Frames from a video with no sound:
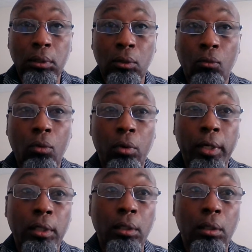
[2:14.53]
or
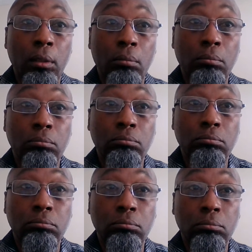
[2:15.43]
in
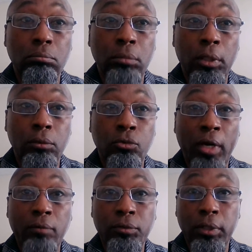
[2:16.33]
my
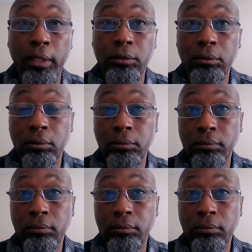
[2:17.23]
driver's license,